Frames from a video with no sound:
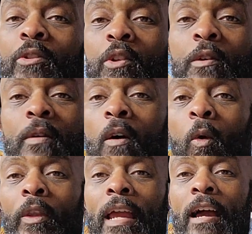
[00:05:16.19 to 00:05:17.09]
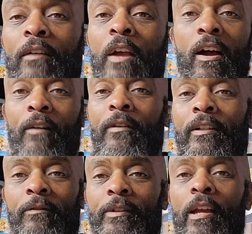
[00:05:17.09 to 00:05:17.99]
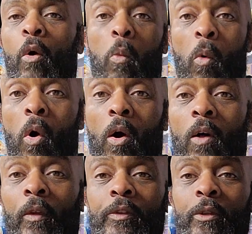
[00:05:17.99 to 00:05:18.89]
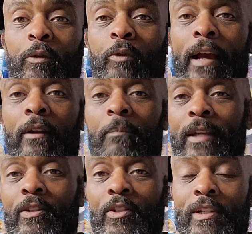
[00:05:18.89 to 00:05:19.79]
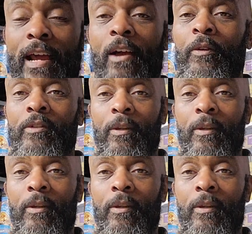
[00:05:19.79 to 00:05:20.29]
so you only have effectively a wall to write a message down,